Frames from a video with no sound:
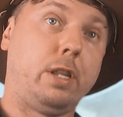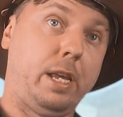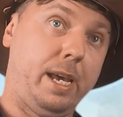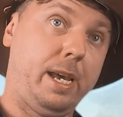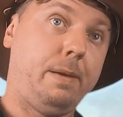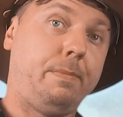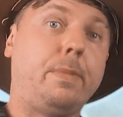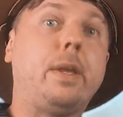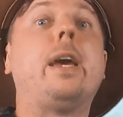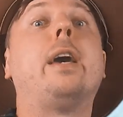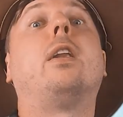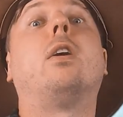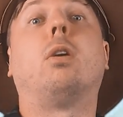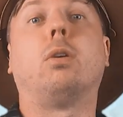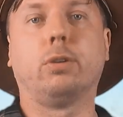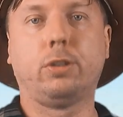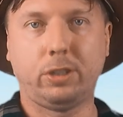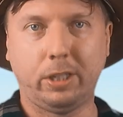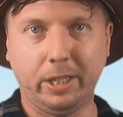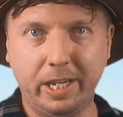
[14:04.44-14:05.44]
there, and
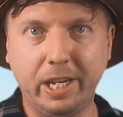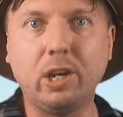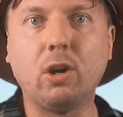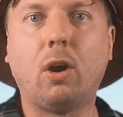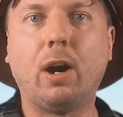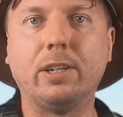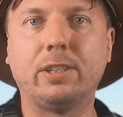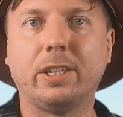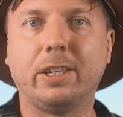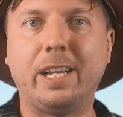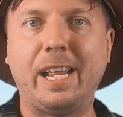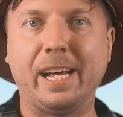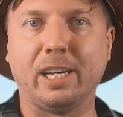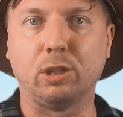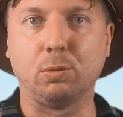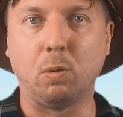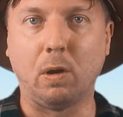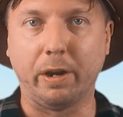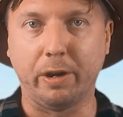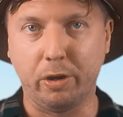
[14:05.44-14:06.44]
I'll see you guys in the
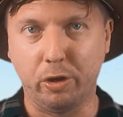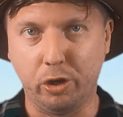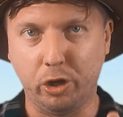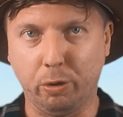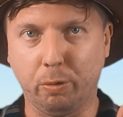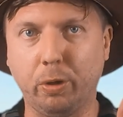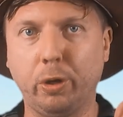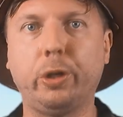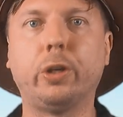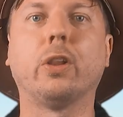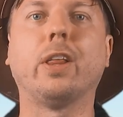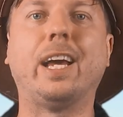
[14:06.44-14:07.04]
next one. Here are your